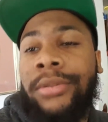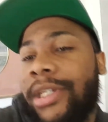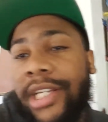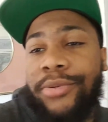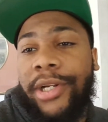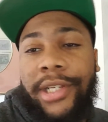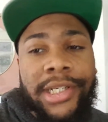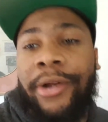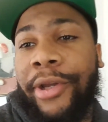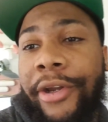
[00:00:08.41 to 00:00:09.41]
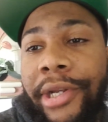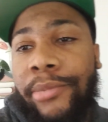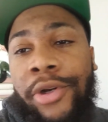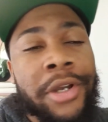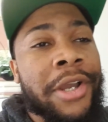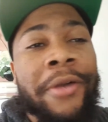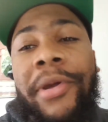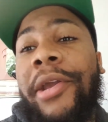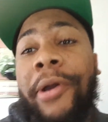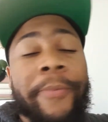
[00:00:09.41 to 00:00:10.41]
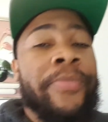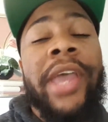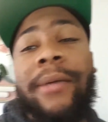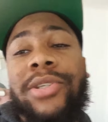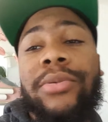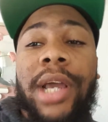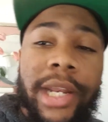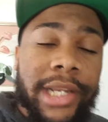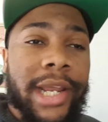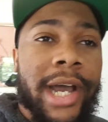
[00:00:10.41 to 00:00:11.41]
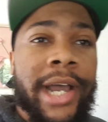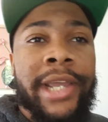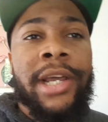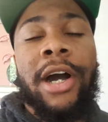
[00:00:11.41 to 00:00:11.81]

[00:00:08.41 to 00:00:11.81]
It is what it is. I don't care anymore. But anyway, episode 99.